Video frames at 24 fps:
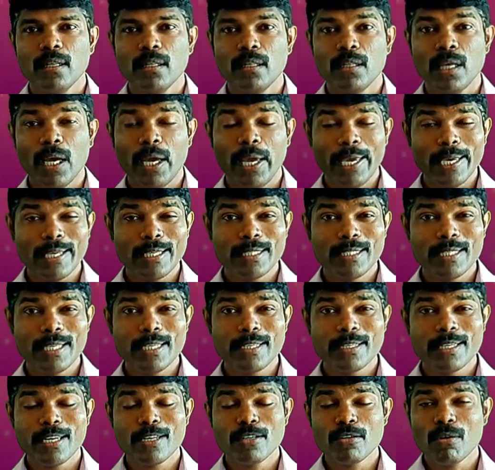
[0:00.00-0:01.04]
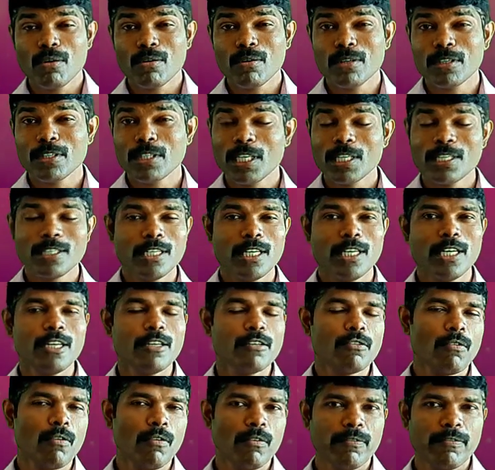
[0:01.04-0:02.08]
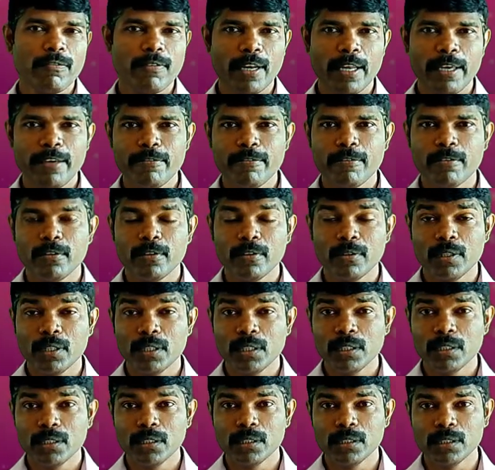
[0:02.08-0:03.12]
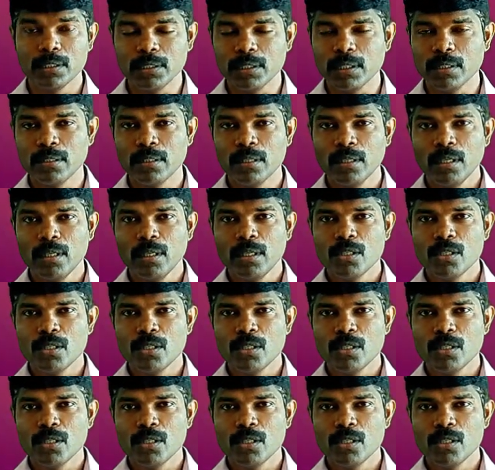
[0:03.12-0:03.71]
the existence or sustenance of life on the earth.